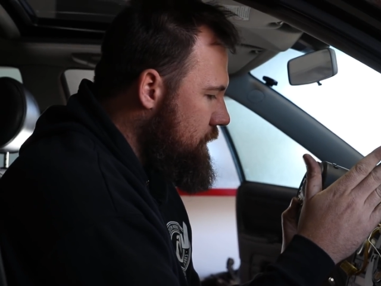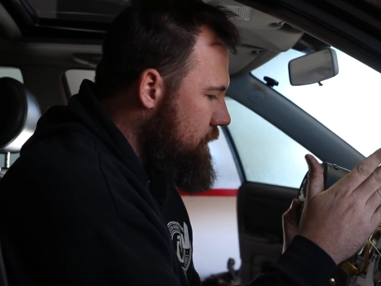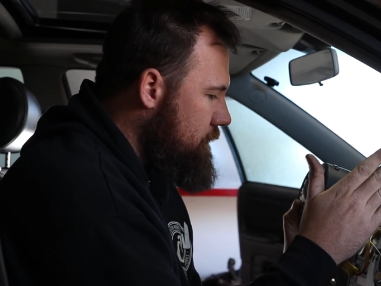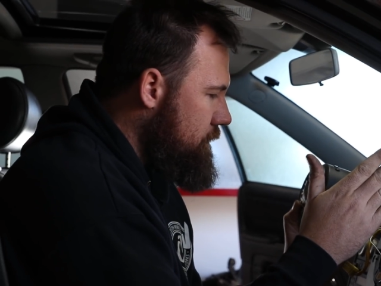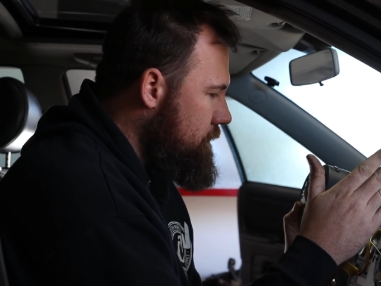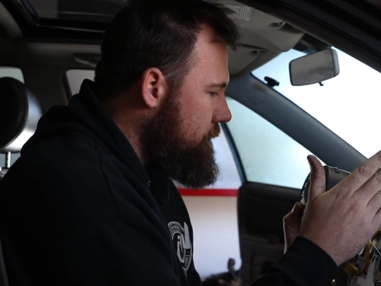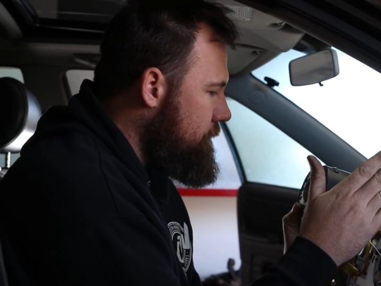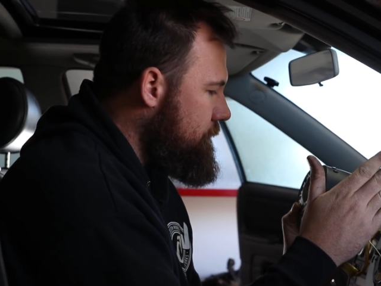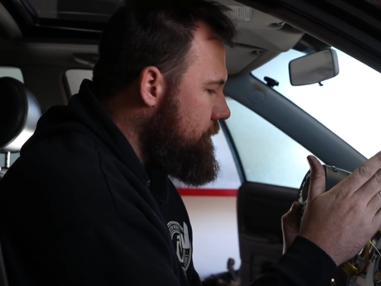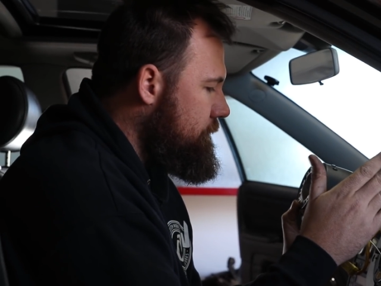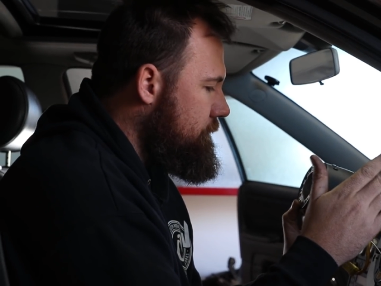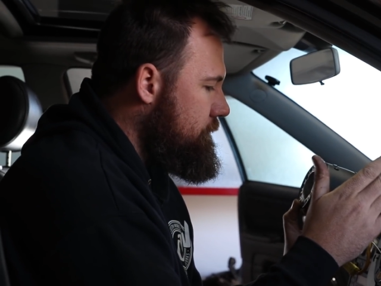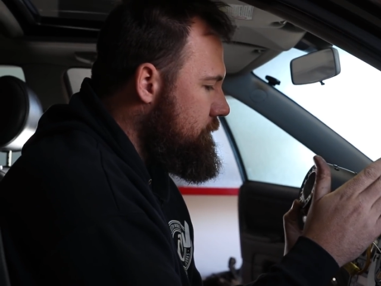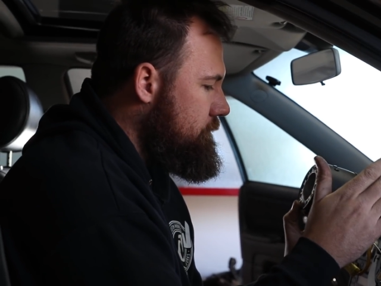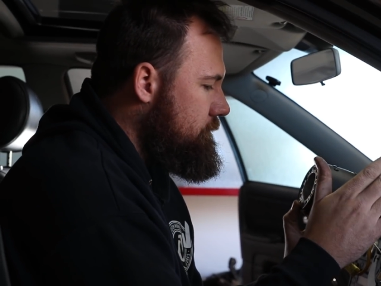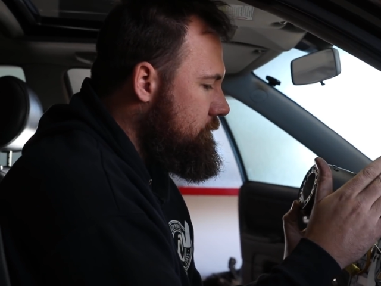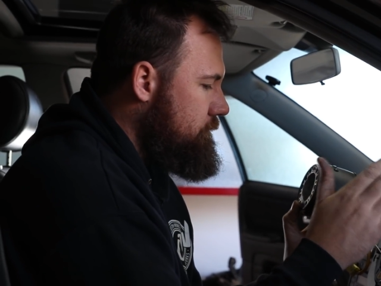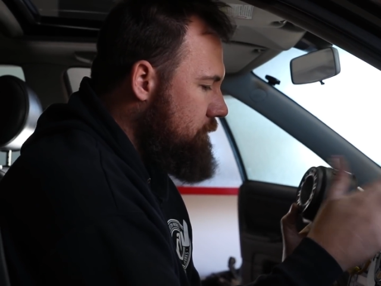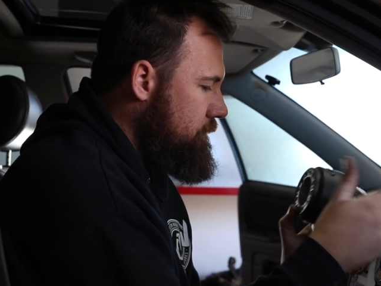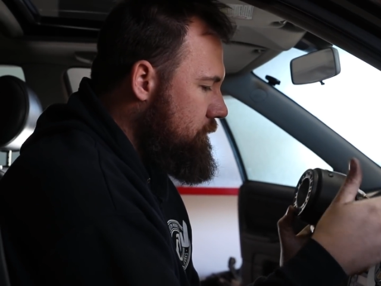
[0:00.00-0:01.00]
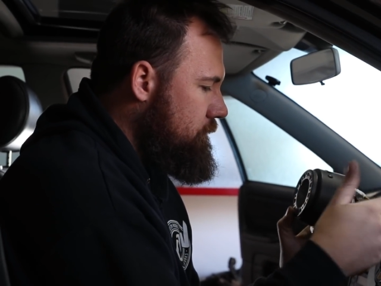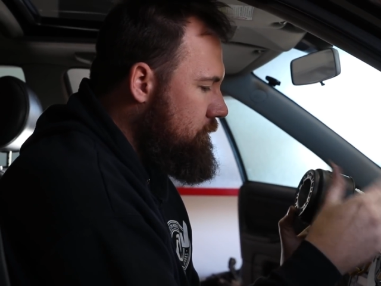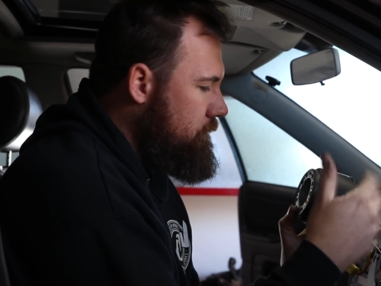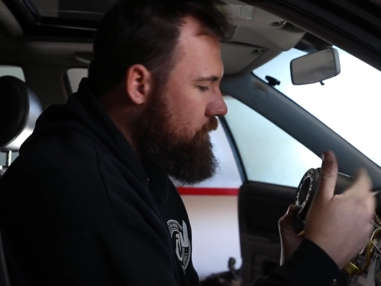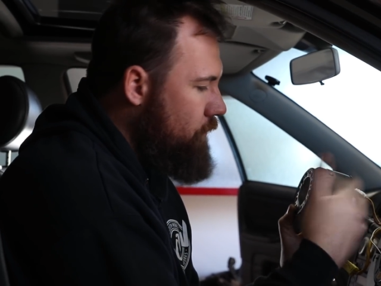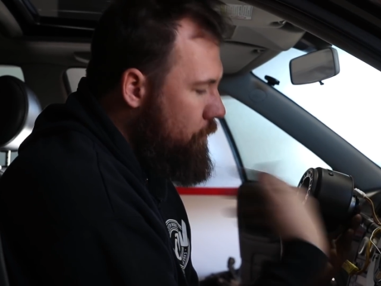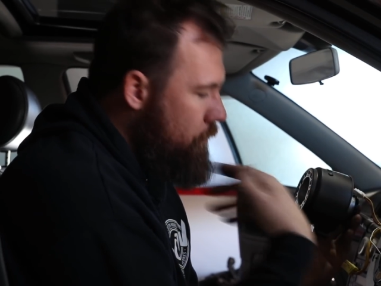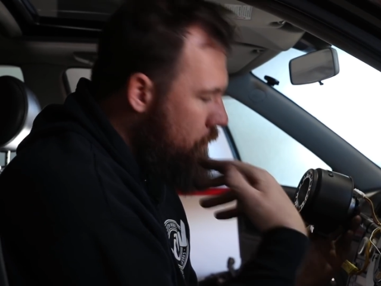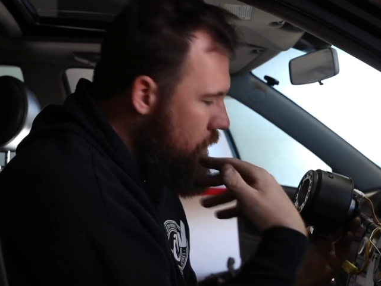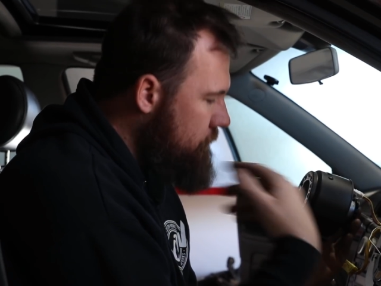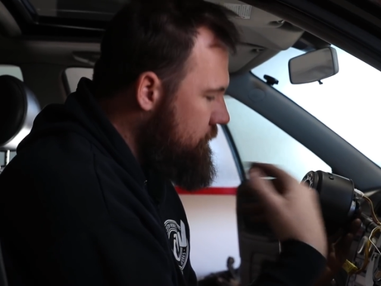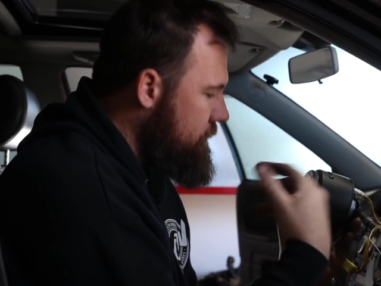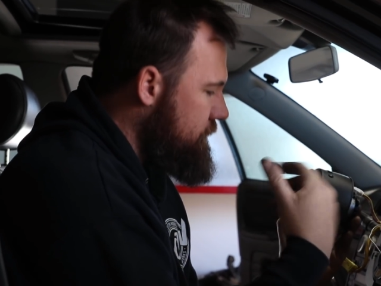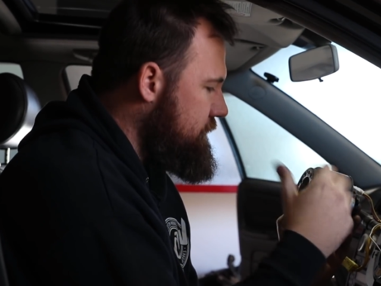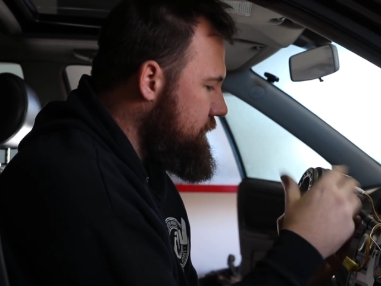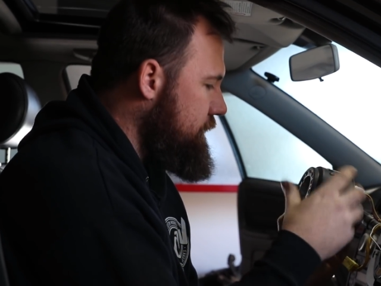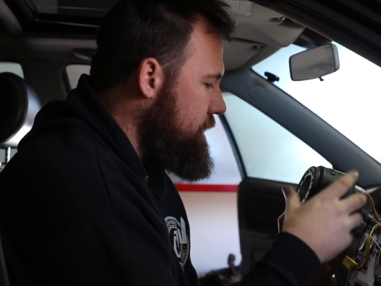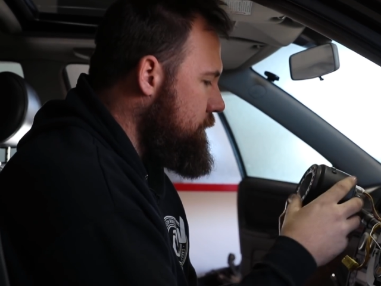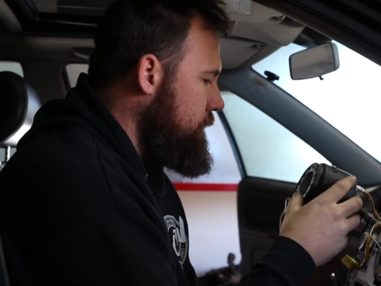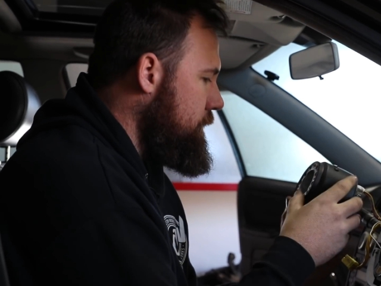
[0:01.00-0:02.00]
you remove your
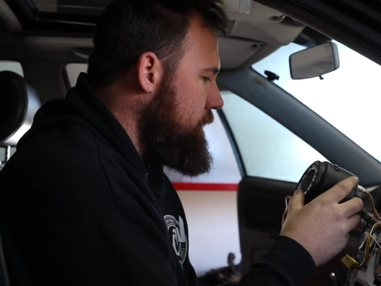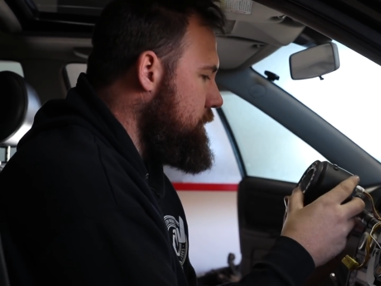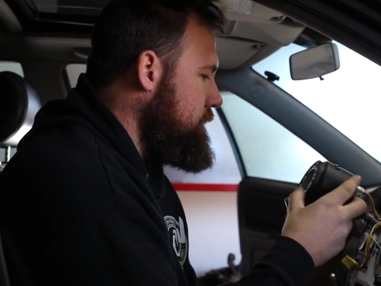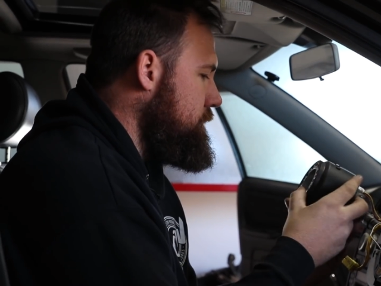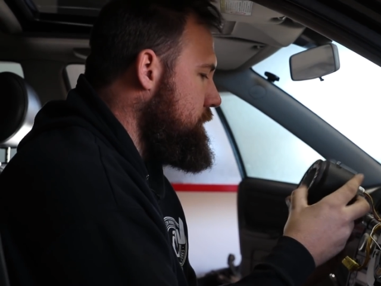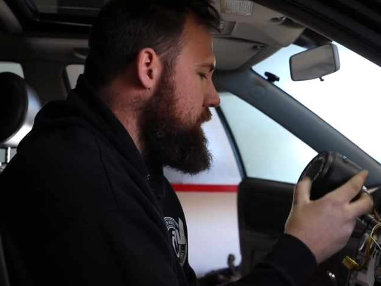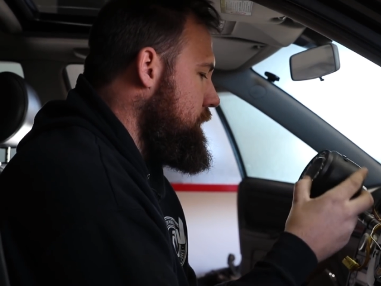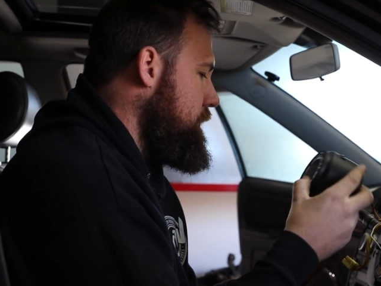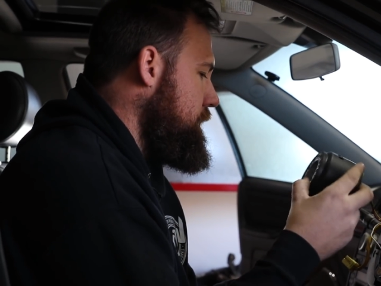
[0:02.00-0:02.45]
steering wheel.